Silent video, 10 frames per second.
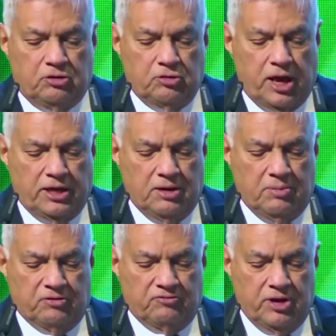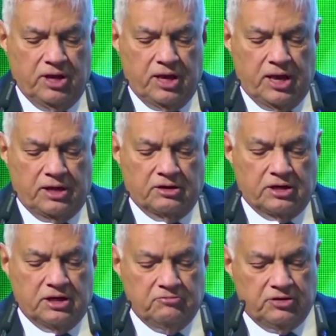to the IMF and
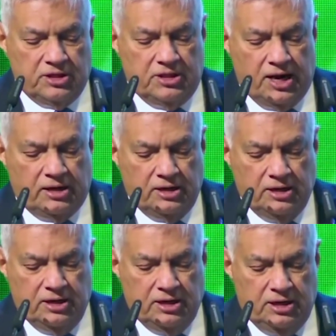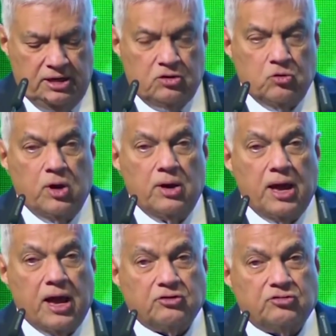convert that into
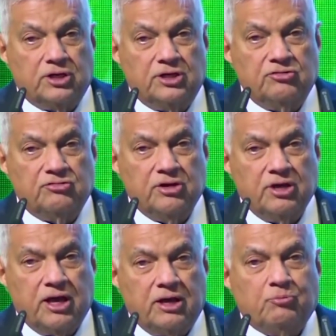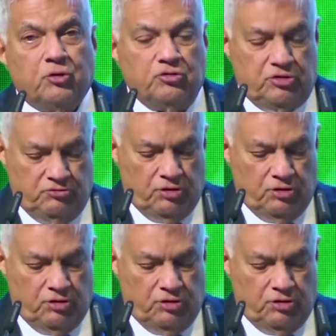actions and positive